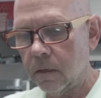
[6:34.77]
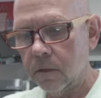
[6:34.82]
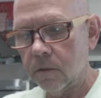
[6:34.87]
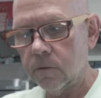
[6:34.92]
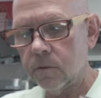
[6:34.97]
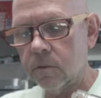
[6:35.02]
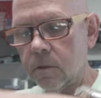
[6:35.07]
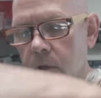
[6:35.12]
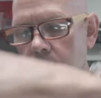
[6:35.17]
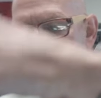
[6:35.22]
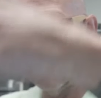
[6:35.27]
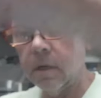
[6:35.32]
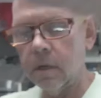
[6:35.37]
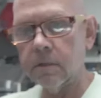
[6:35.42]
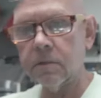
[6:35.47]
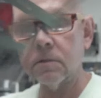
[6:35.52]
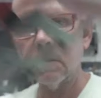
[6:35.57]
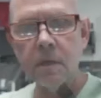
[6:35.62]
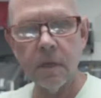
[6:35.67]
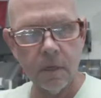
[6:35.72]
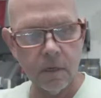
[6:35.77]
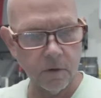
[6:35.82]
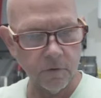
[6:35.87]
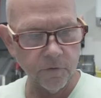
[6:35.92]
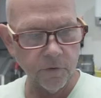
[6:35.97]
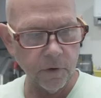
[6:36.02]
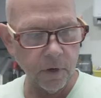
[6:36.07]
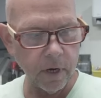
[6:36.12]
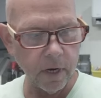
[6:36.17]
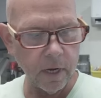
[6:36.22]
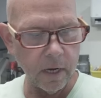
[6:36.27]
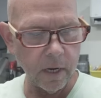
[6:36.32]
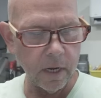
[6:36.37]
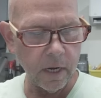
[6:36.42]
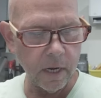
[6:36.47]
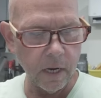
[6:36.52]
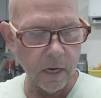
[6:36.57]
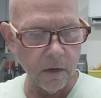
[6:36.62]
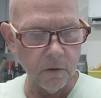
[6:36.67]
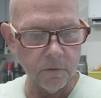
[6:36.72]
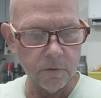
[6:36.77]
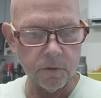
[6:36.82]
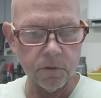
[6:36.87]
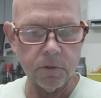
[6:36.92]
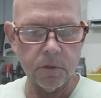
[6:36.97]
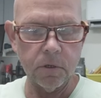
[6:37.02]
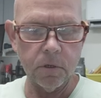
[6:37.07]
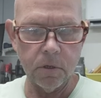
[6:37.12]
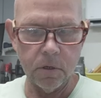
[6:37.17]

So let's get our tray out.